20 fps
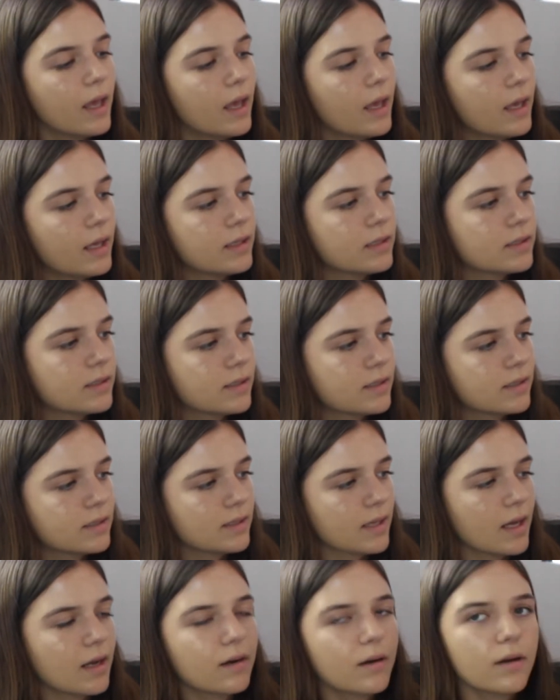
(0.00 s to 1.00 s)

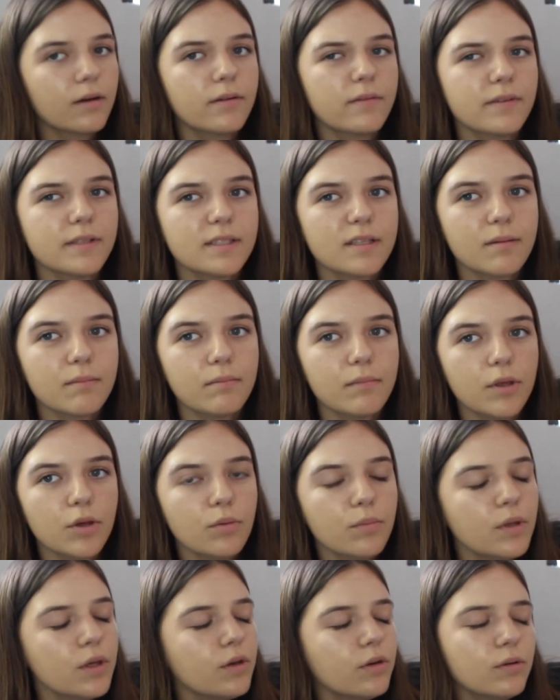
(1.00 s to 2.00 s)
It's, I don't know if it's a Miu
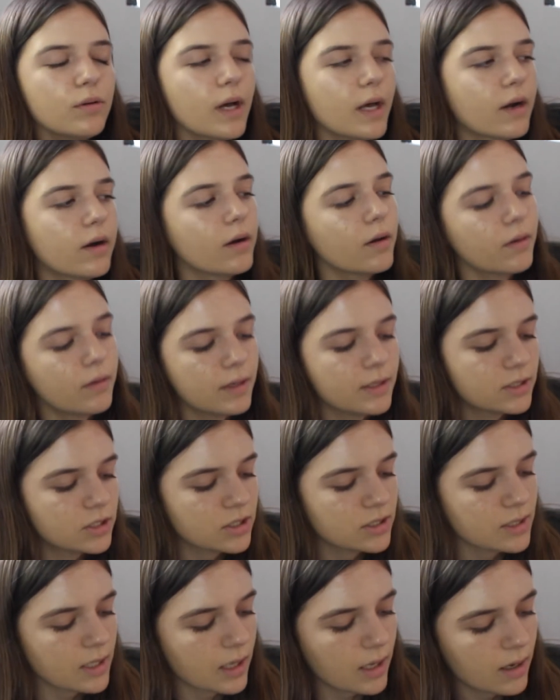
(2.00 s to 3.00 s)
Miu, I don't know, it's
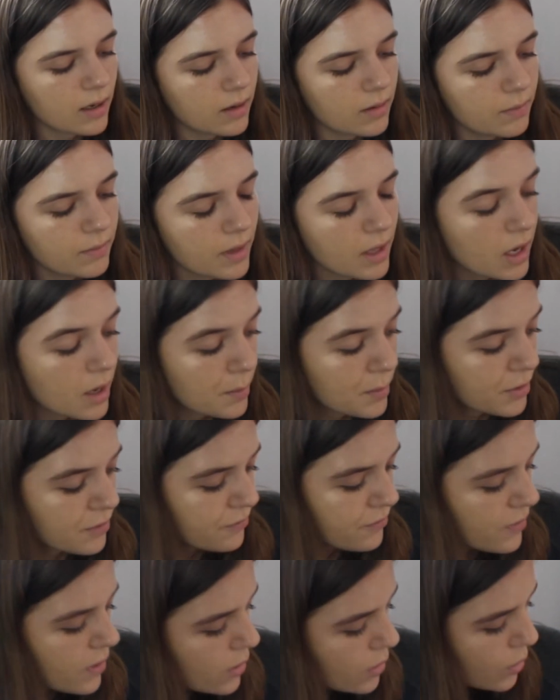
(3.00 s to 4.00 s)
just like a
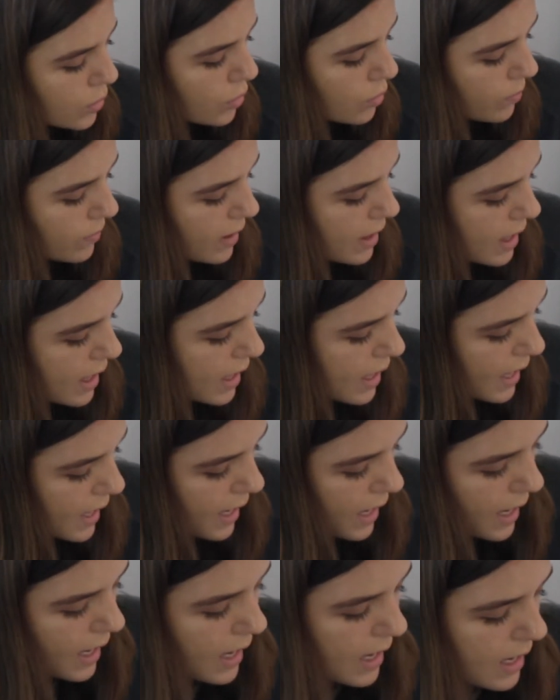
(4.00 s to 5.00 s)
perfume,
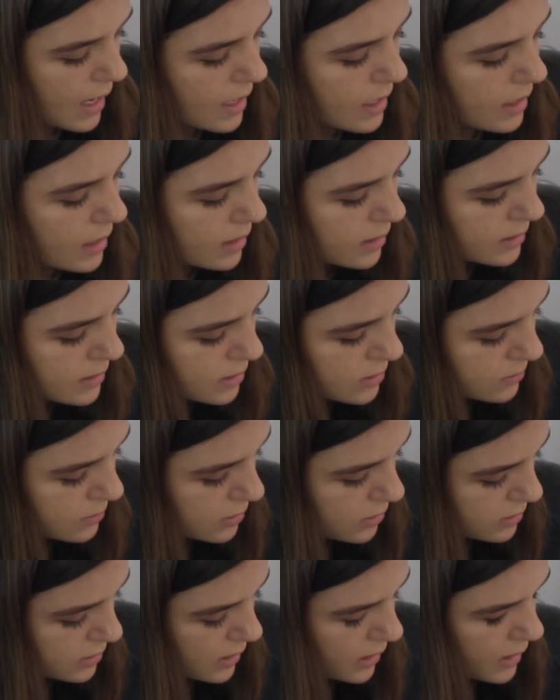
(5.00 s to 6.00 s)
and this is what it
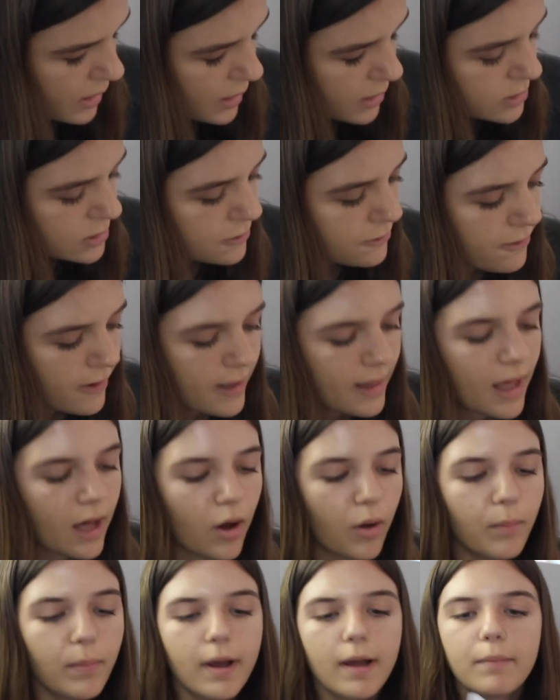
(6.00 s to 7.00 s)
looks like. It actually fell
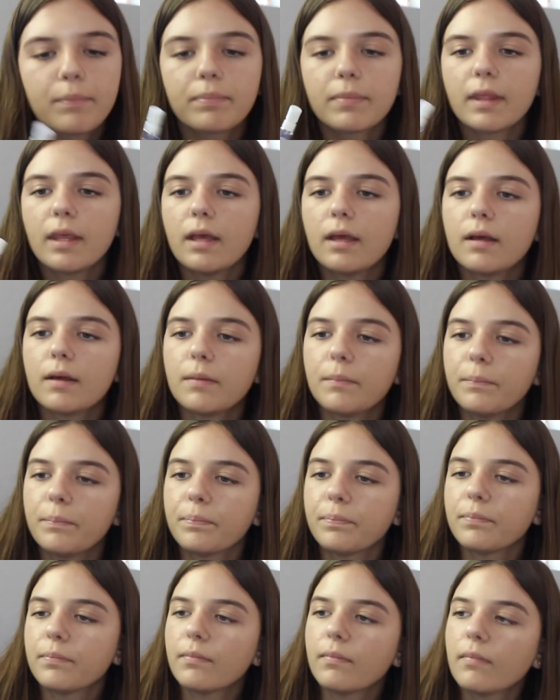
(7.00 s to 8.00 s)
out, but I
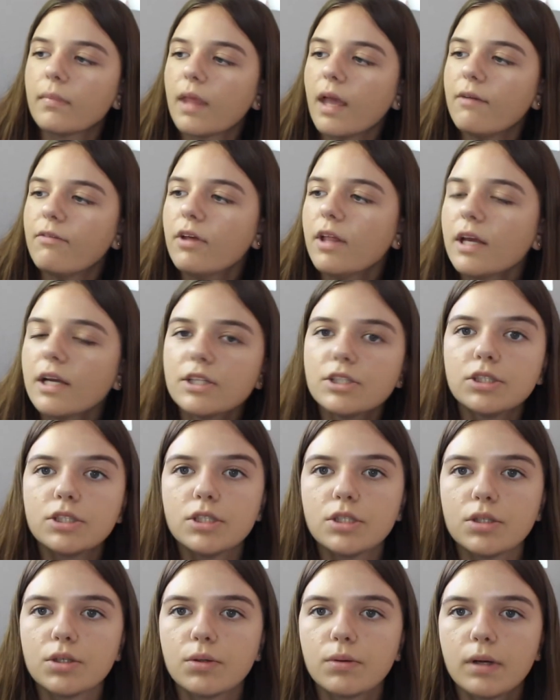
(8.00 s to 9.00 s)
feel like I should
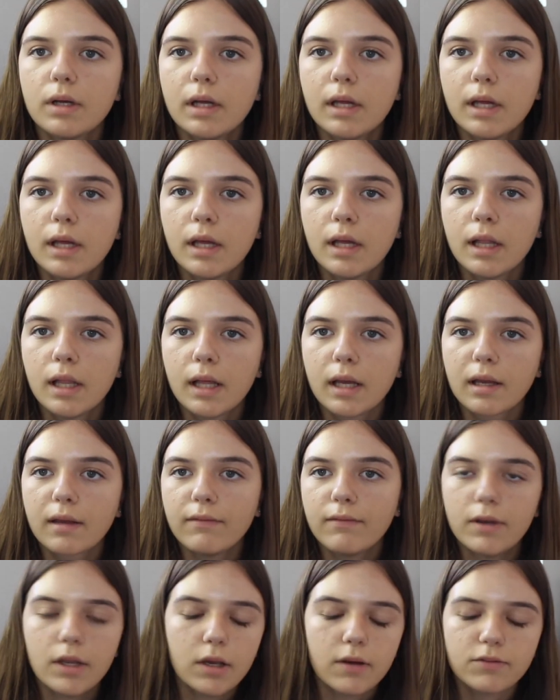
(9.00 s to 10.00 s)
do like a
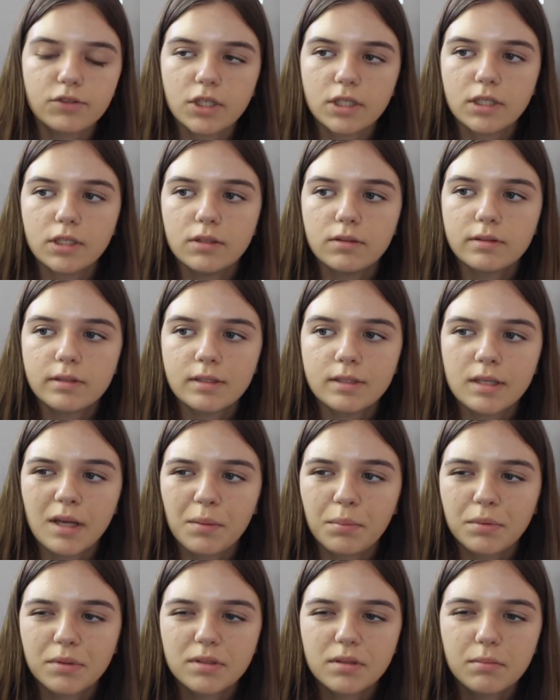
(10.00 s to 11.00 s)
video of trying to use these
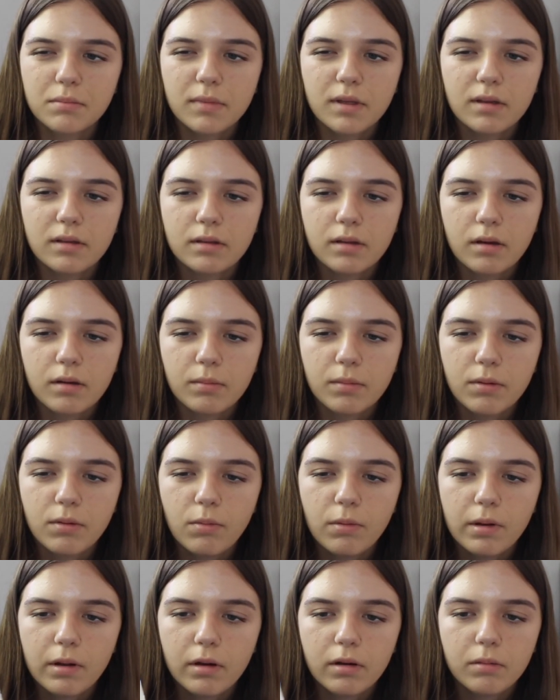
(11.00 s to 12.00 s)
up or something. That would be
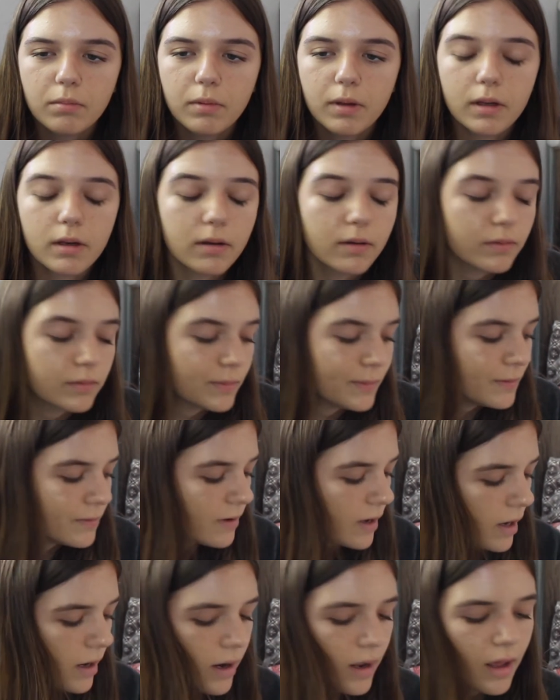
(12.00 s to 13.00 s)
weird. It would be
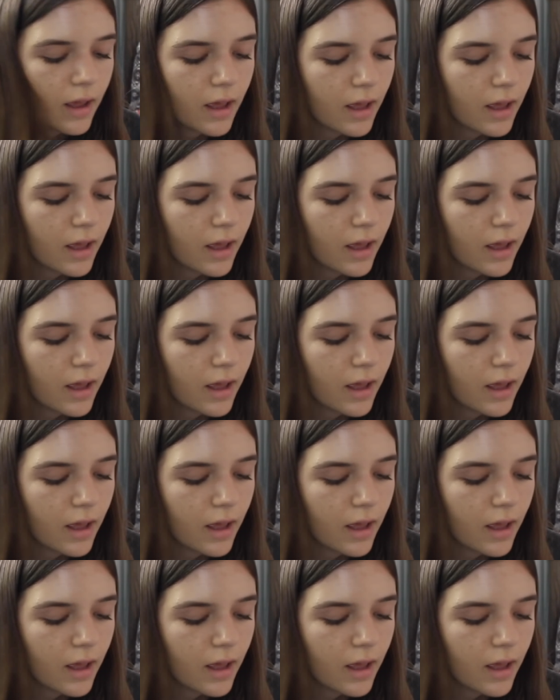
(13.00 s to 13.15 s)
fun.